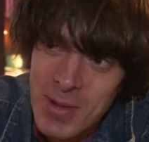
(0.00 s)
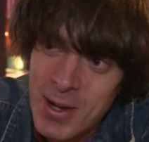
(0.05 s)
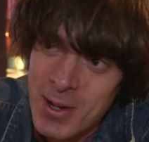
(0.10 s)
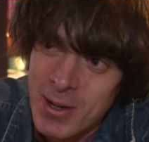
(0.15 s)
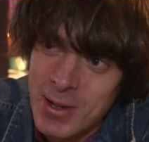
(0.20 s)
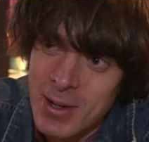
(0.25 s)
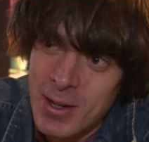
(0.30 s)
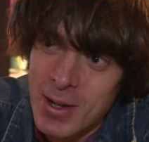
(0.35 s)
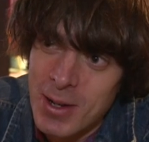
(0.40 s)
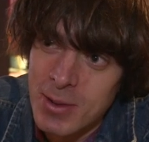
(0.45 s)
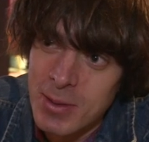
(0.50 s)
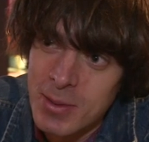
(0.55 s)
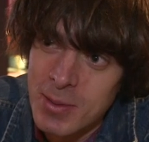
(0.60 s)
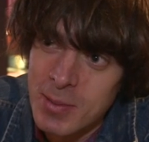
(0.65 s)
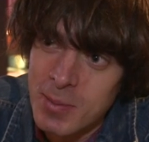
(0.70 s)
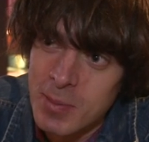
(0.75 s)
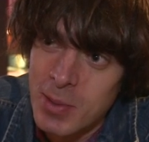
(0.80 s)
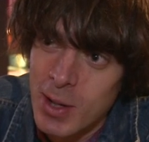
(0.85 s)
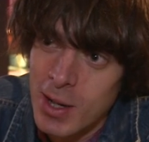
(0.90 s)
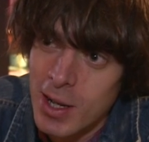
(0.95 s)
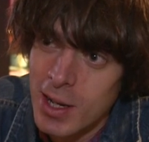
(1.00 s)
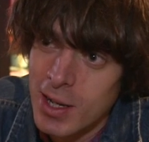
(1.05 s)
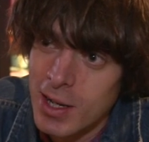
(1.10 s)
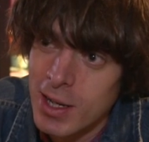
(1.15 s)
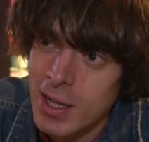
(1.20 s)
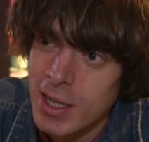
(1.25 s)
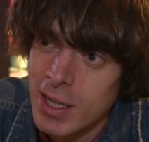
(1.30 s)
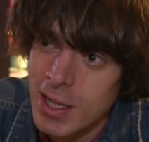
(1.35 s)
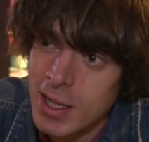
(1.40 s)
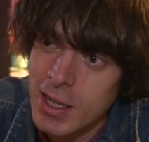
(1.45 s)
i don't know but
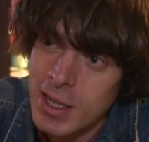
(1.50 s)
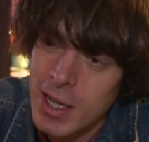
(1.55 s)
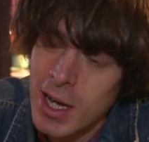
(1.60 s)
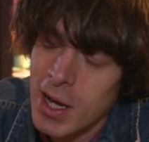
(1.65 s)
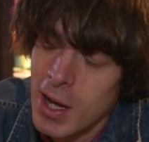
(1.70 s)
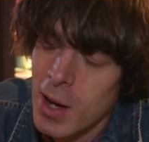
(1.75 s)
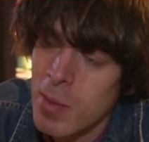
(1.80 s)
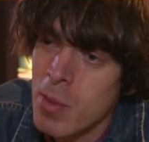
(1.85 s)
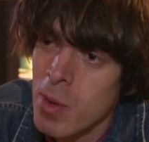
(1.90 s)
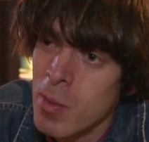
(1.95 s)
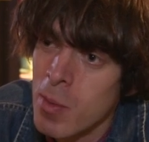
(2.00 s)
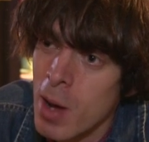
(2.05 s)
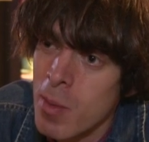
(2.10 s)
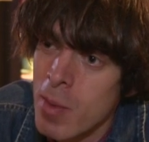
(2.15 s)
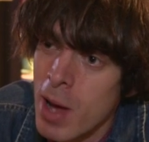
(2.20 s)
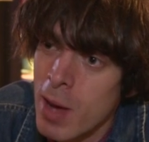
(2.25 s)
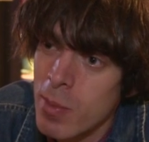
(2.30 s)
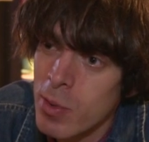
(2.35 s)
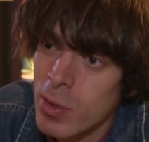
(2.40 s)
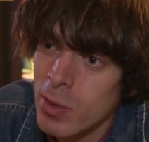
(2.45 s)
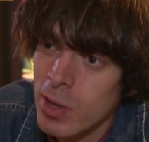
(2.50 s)
yeah i'm, I'm, I'm happy